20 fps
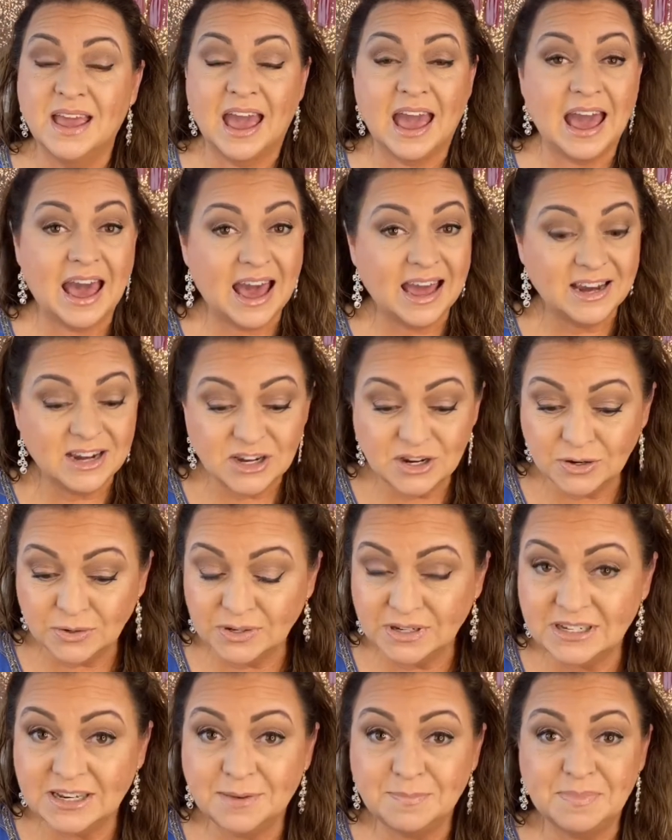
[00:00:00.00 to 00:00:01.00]
Add a new
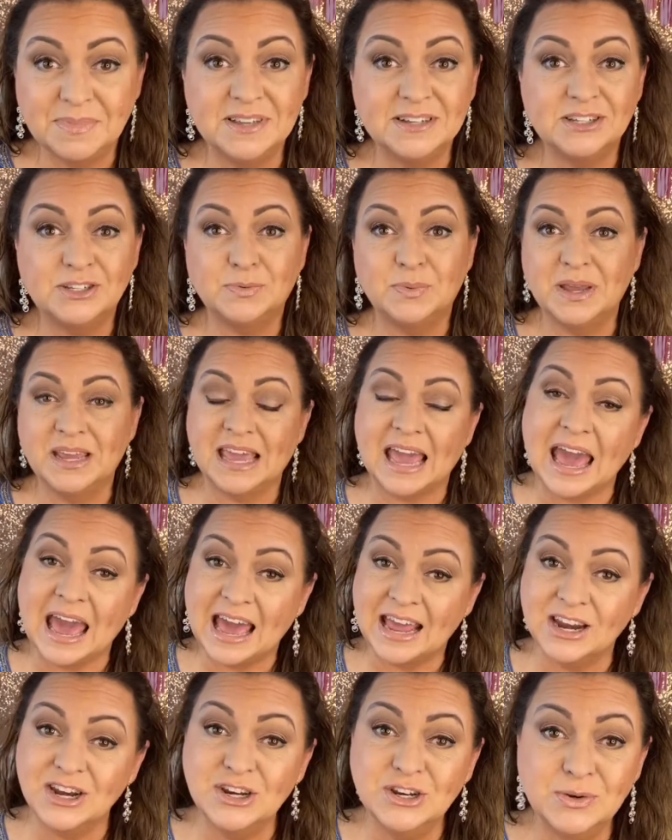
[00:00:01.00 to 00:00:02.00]
tip this week,
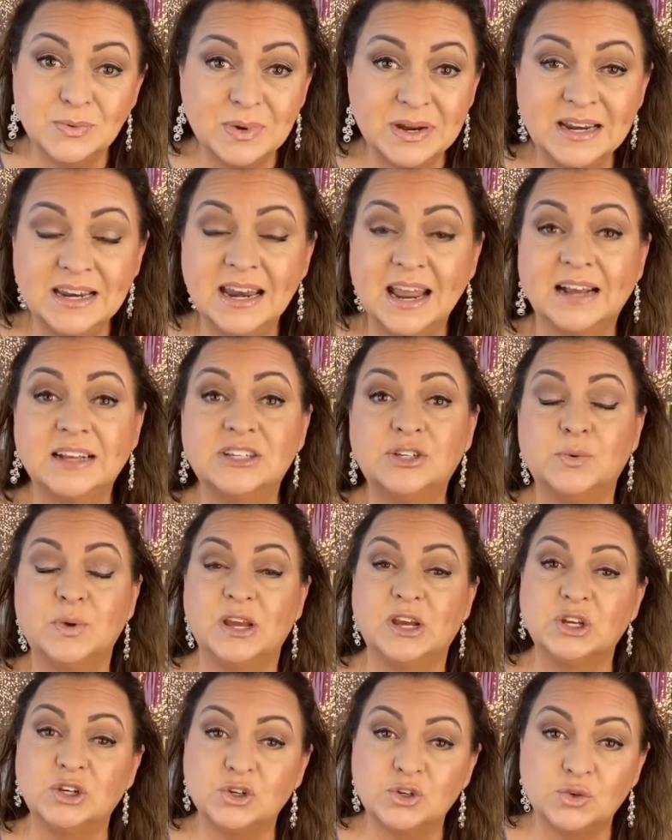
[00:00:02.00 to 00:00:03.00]
add a new one next
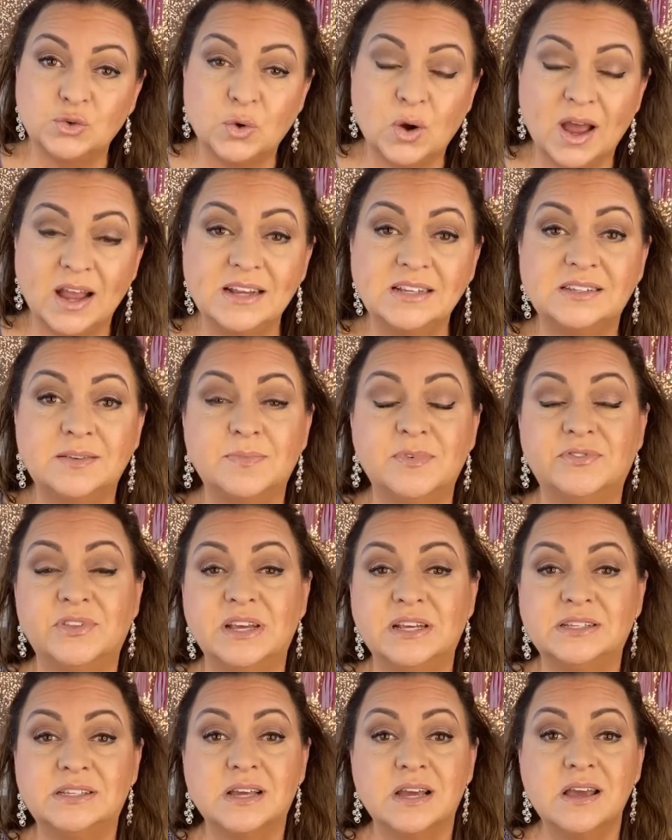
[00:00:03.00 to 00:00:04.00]
week. Try some of
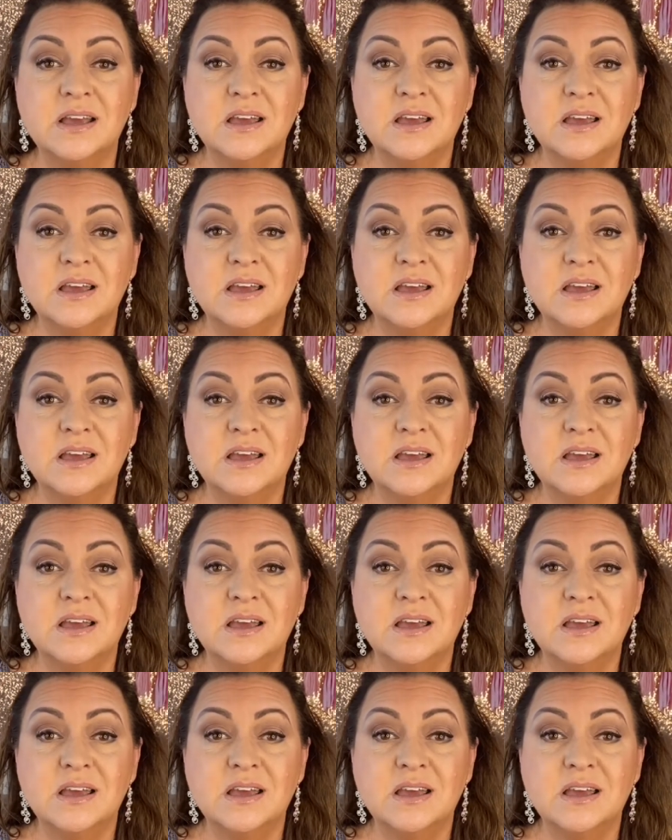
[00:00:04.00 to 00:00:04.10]
these.